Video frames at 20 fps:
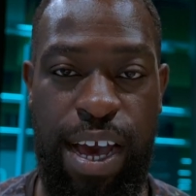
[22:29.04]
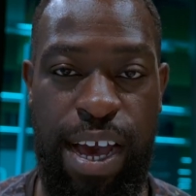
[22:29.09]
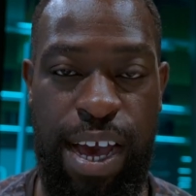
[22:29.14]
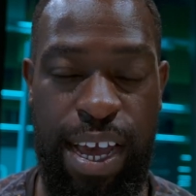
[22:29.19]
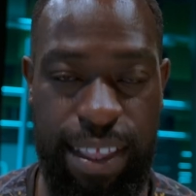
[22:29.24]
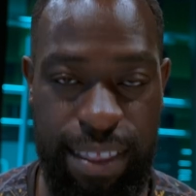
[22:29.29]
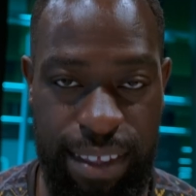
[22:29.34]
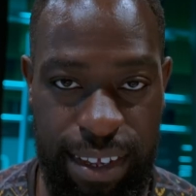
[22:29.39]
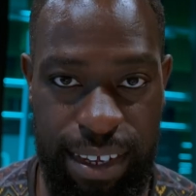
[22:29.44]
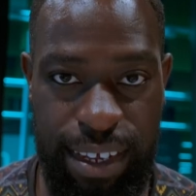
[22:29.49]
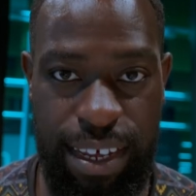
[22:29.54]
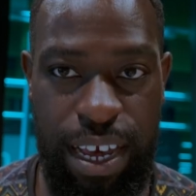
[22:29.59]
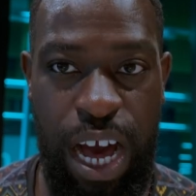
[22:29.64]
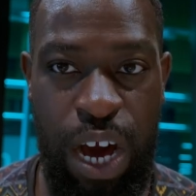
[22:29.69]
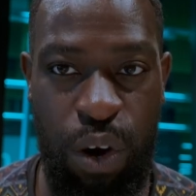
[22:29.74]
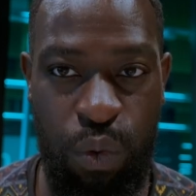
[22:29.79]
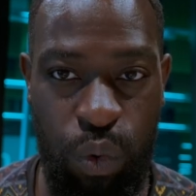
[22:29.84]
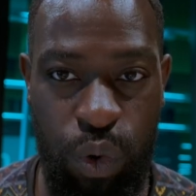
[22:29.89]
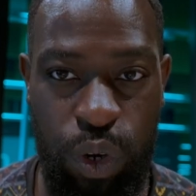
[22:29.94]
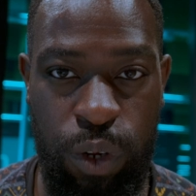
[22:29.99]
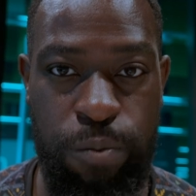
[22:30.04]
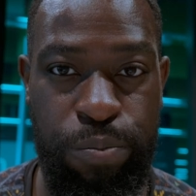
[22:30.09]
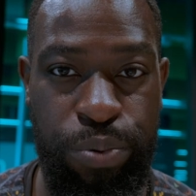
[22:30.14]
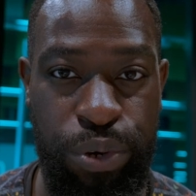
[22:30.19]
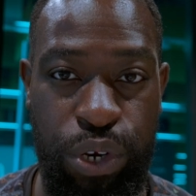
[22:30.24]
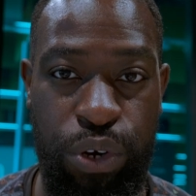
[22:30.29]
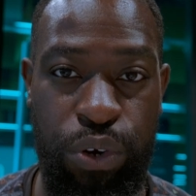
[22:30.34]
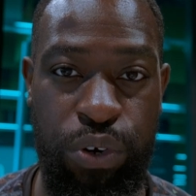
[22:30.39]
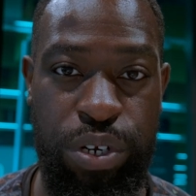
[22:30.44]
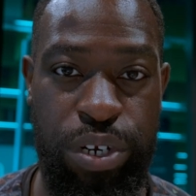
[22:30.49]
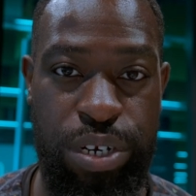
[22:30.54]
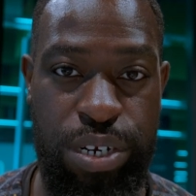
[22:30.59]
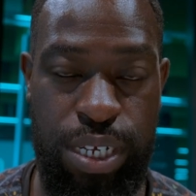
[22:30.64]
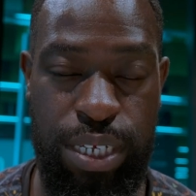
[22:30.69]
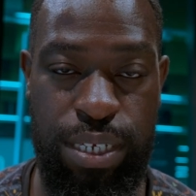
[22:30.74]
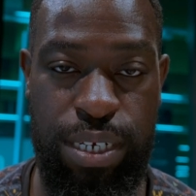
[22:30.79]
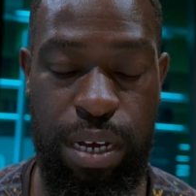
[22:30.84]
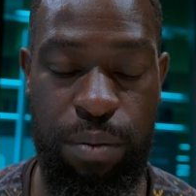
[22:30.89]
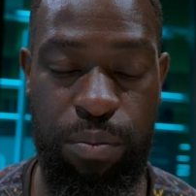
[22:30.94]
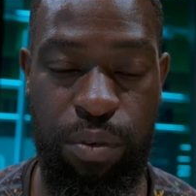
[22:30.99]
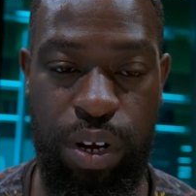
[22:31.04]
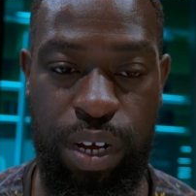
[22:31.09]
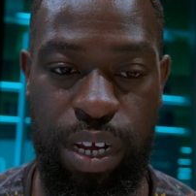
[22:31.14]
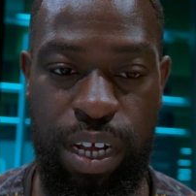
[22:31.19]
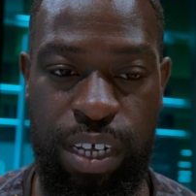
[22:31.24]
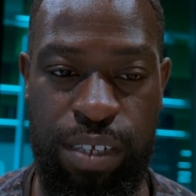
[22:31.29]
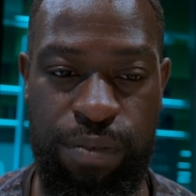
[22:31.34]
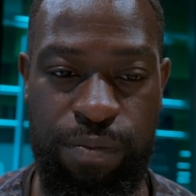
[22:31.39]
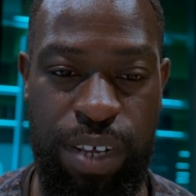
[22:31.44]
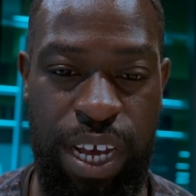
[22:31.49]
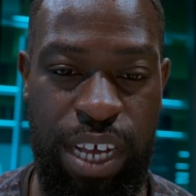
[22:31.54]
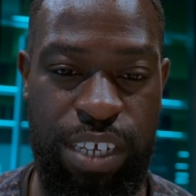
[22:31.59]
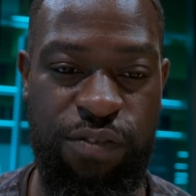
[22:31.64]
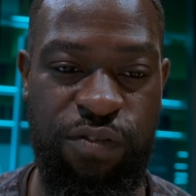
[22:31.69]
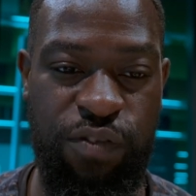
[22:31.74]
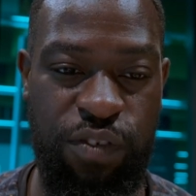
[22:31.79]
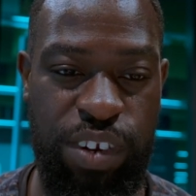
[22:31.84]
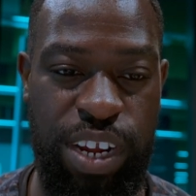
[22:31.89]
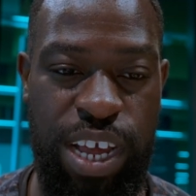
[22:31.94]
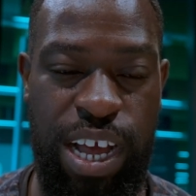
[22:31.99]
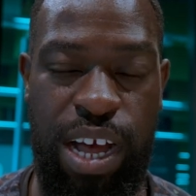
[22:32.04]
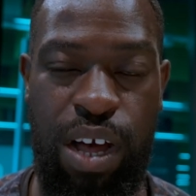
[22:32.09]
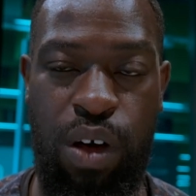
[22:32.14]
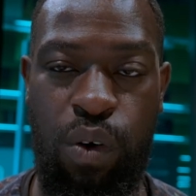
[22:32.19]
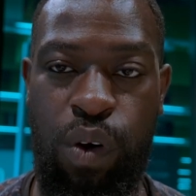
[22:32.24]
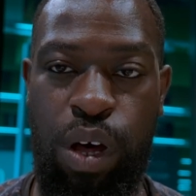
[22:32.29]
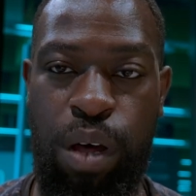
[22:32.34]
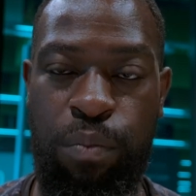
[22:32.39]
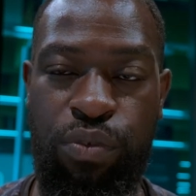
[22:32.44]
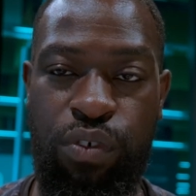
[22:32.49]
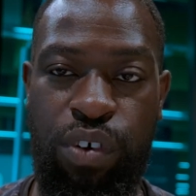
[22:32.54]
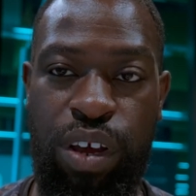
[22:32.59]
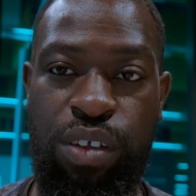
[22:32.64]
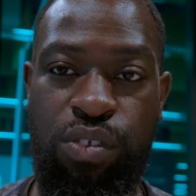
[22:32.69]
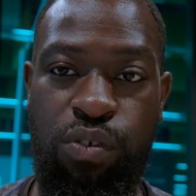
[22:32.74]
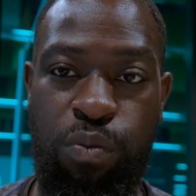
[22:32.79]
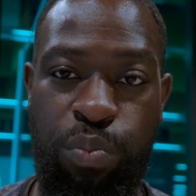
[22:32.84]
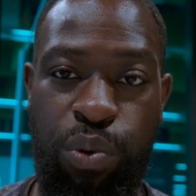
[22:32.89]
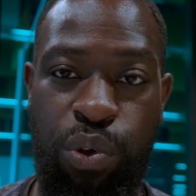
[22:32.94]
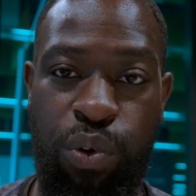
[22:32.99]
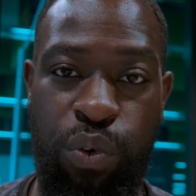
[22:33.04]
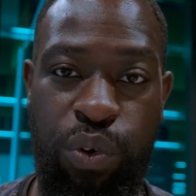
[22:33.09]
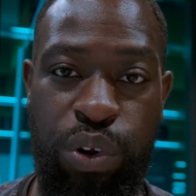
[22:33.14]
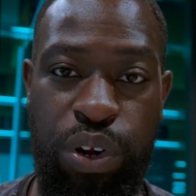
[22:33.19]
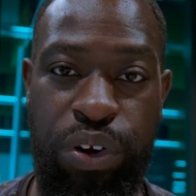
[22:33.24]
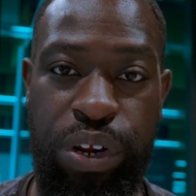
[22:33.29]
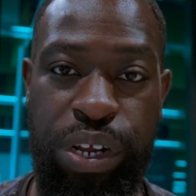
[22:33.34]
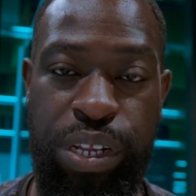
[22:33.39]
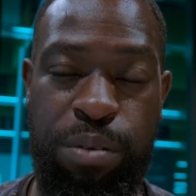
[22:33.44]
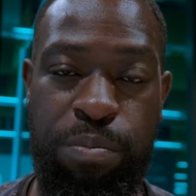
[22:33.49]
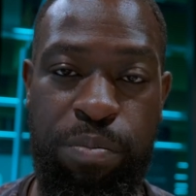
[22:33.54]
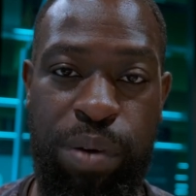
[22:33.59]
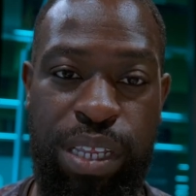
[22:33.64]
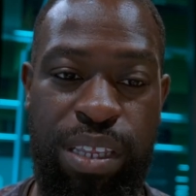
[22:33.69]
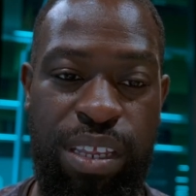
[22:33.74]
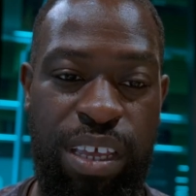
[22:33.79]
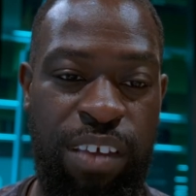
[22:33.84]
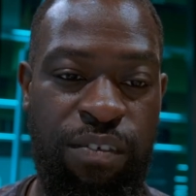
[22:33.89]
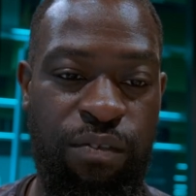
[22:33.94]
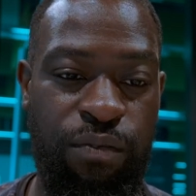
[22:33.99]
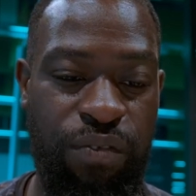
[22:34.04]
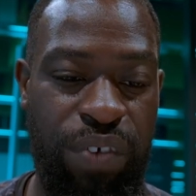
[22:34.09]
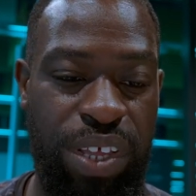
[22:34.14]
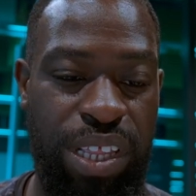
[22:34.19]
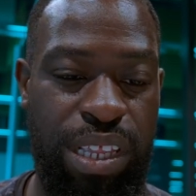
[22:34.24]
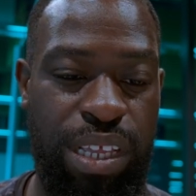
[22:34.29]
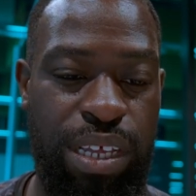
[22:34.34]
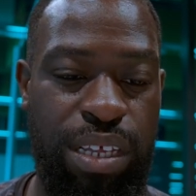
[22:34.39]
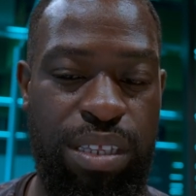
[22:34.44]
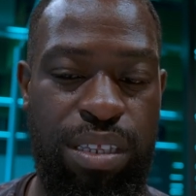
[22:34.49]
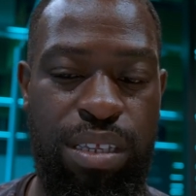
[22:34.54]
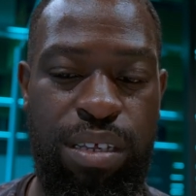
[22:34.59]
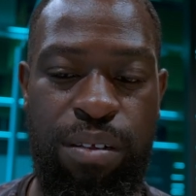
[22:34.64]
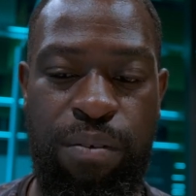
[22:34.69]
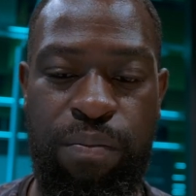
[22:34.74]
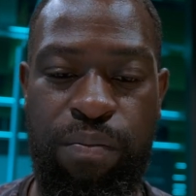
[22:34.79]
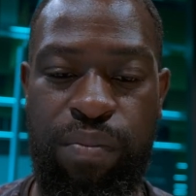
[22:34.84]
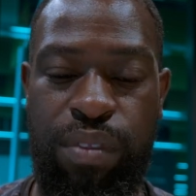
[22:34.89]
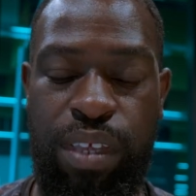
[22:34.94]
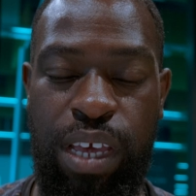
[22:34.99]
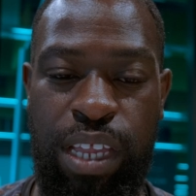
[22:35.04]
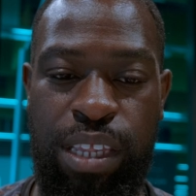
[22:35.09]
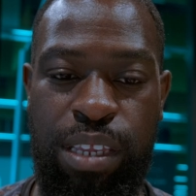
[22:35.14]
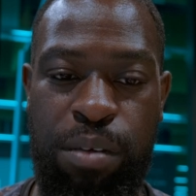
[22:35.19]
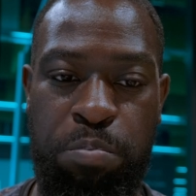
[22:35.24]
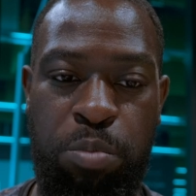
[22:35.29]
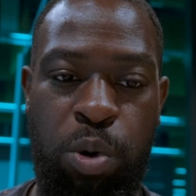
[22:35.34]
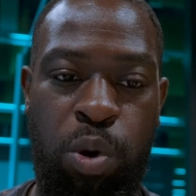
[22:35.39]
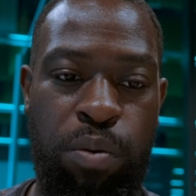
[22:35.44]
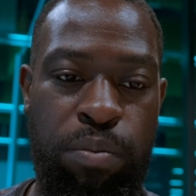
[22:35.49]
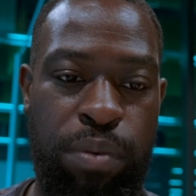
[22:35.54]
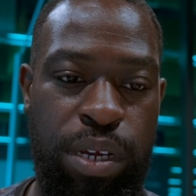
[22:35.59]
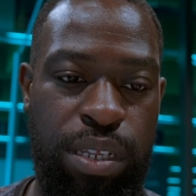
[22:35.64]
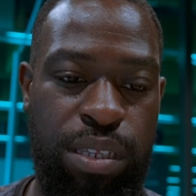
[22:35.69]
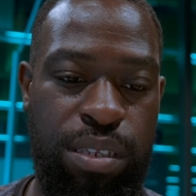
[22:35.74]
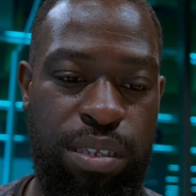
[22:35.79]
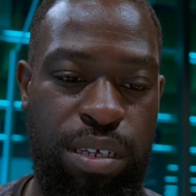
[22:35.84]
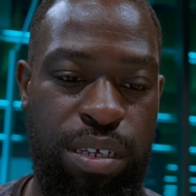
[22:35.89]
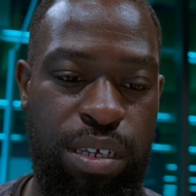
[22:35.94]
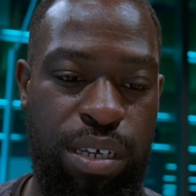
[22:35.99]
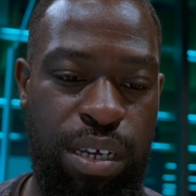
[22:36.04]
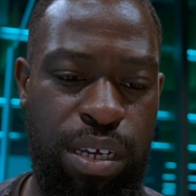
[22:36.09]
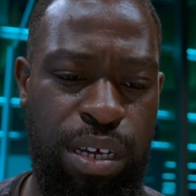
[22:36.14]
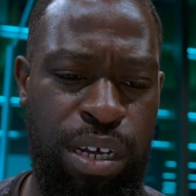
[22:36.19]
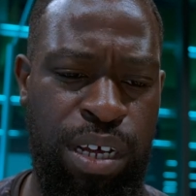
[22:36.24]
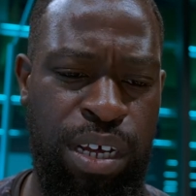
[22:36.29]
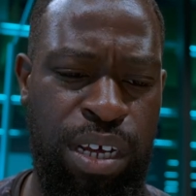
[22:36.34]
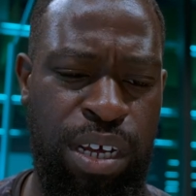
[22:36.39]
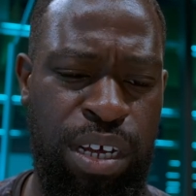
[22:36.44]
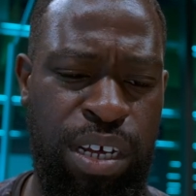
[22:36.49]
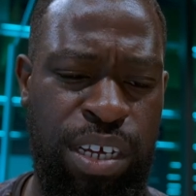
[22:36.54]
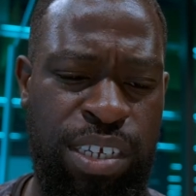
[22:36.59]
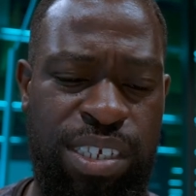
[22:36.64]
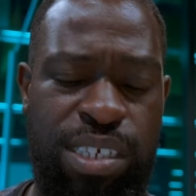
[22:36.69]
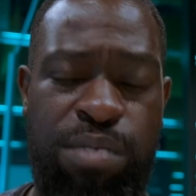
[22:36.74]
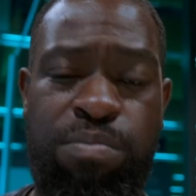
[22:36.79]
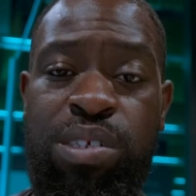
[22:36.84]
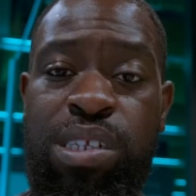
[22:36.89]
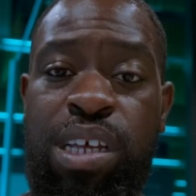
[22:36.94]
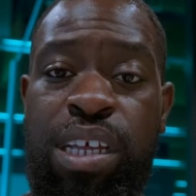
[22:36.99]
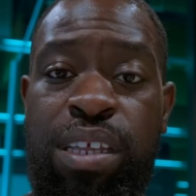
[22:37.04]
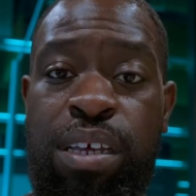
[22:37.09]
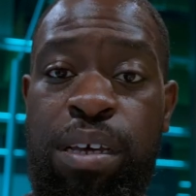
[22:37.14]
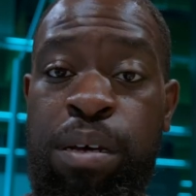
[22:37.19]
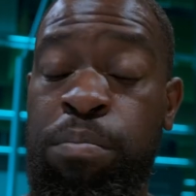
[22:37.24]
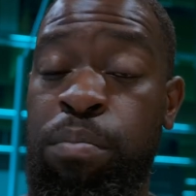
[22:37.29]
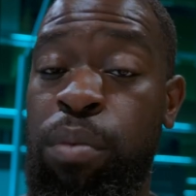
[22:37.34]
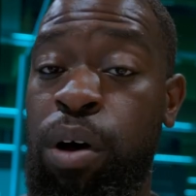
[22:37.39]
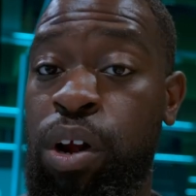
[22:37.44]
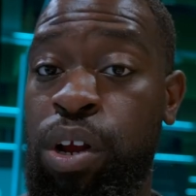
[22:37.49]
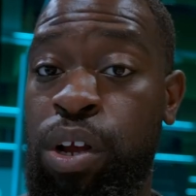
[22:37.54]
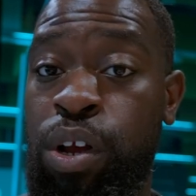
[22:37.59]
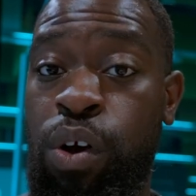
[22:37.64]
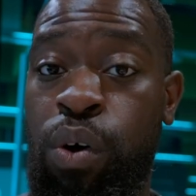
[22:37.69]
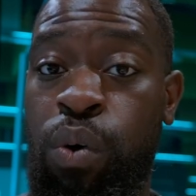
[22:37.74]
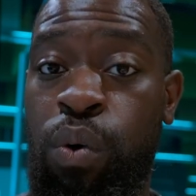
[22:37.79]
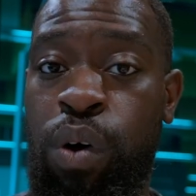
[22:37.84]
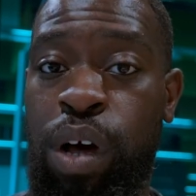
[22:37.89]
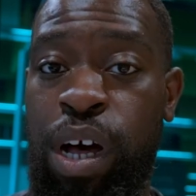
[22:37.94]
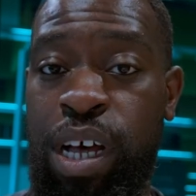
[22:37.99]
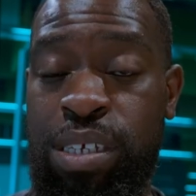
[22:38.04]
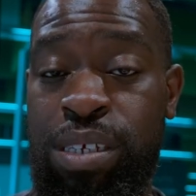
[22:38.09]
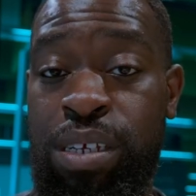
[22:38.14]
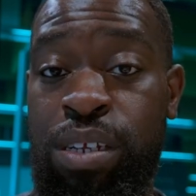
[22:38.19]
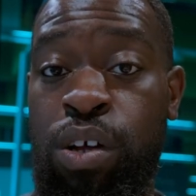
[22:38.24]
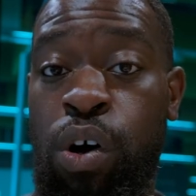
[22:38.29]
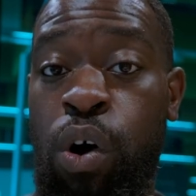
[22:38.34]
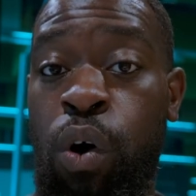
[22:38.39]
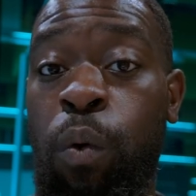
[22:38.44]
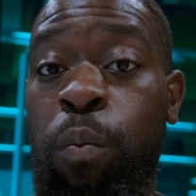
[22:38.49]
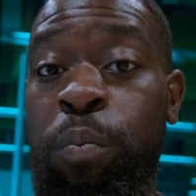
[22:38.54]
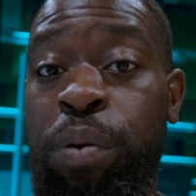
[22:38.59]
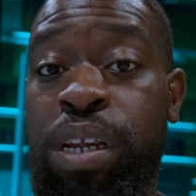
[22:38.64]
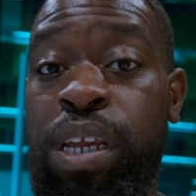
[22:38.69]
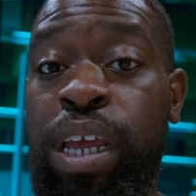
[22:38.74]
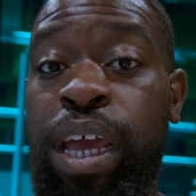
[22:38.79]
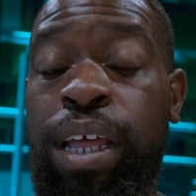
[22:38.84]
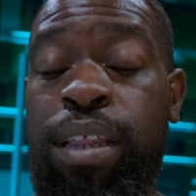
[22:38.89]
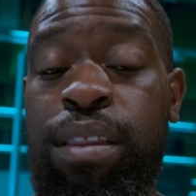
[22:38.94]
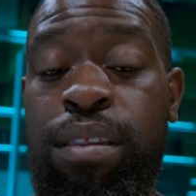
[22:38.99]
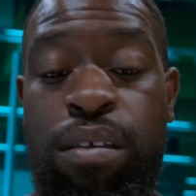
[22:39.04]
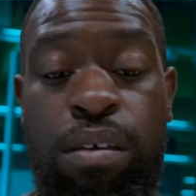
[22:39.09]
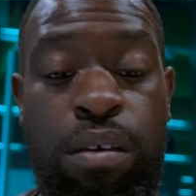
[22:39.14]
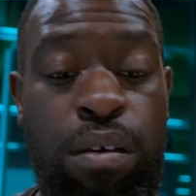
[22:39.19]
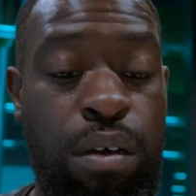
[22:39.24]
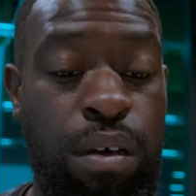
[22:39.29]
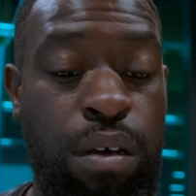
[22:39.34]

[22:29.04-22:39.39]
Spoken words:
I think I will pre-order this camera, and as for now, I'm trying to pre-order it, but in Finland at the moment, it seems that the embargo hasn't opened yet.